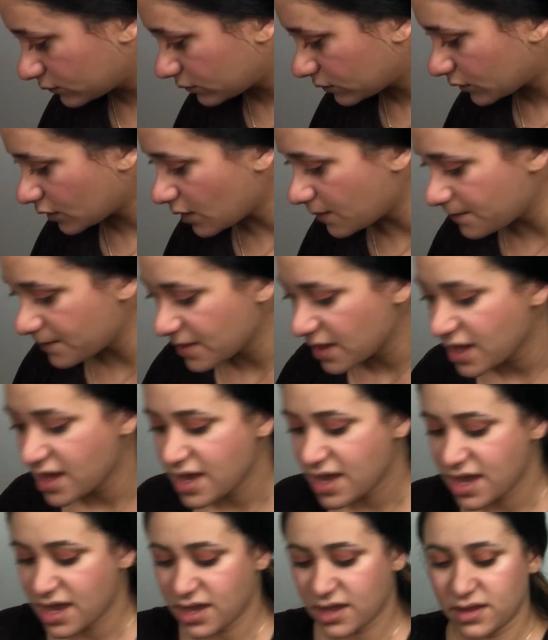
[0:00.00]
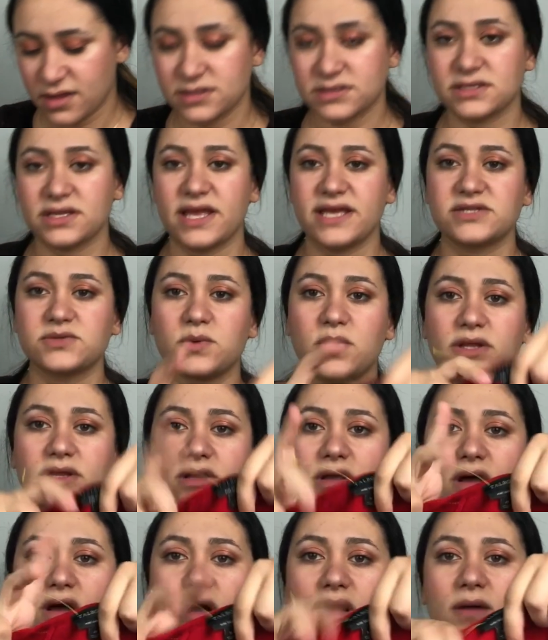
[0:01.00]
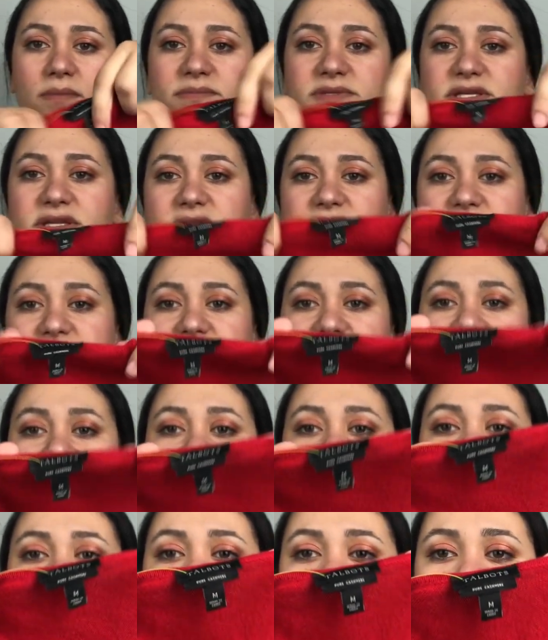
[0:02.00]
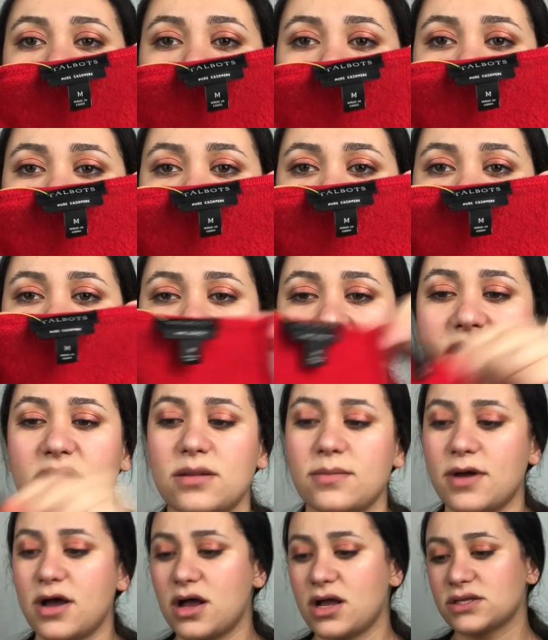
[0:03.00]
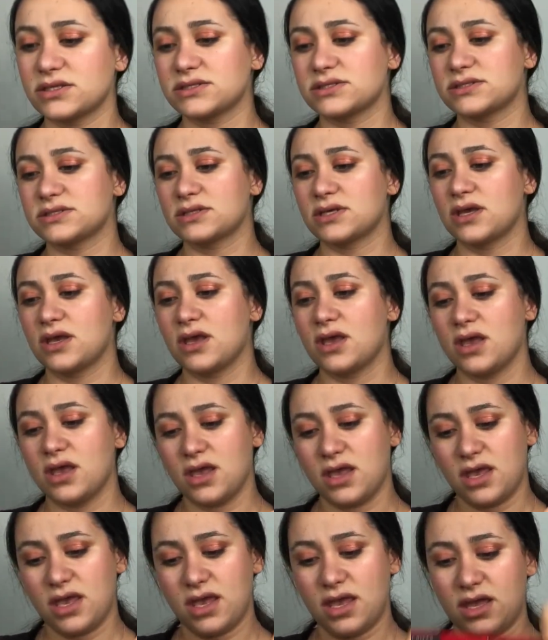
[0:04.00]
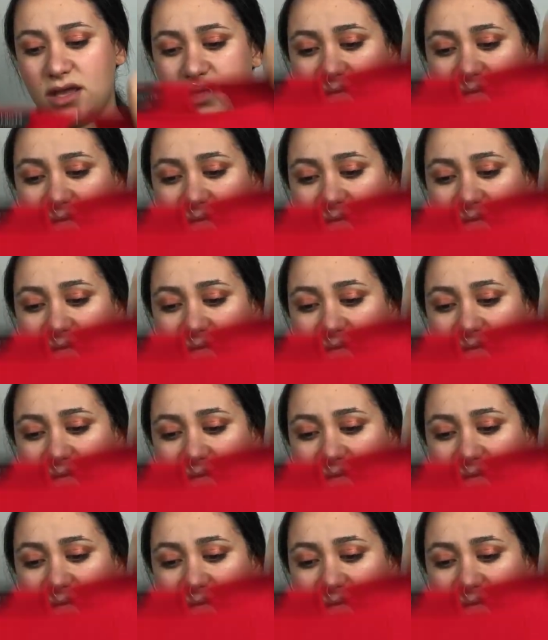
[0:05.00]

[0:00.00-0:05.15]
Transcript: Oh, and it's the last one. Sending this Talbots, and